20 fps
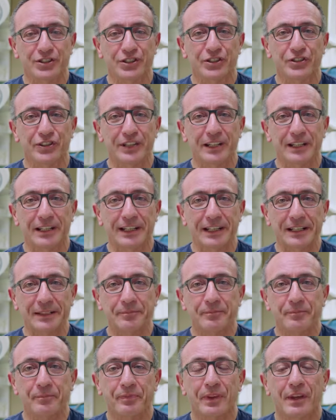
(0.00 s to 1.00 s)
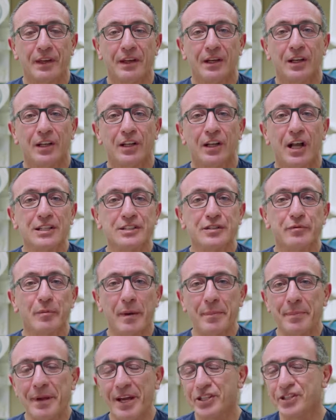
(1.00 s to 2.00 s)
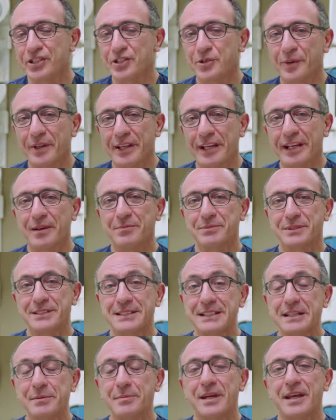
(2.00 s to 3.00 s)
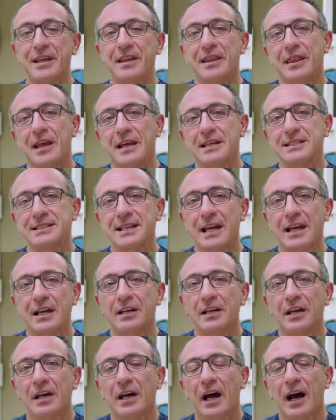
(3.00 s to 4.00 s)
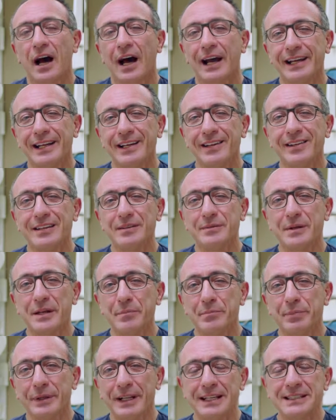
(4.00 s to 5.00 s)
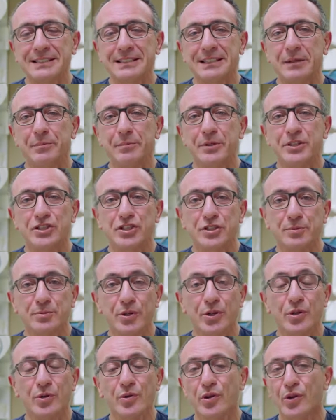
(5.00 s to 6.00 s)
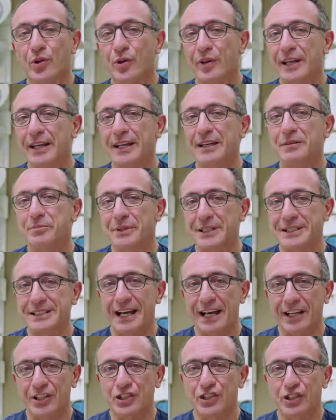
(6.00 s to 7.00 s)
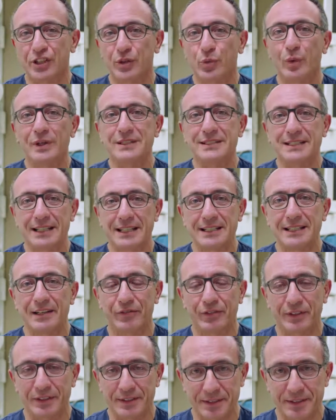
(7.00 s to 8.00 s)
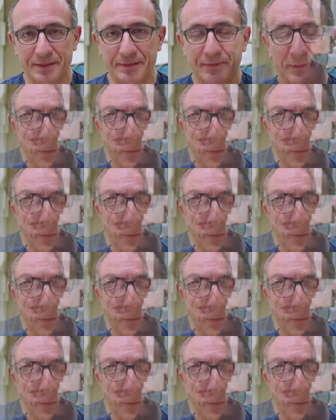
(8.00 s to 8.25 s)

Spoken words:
Surgery Clinic. Lots of my patients, when they come to see me, they say, I hear that implants can be smooth or they can be textured. What's the difference?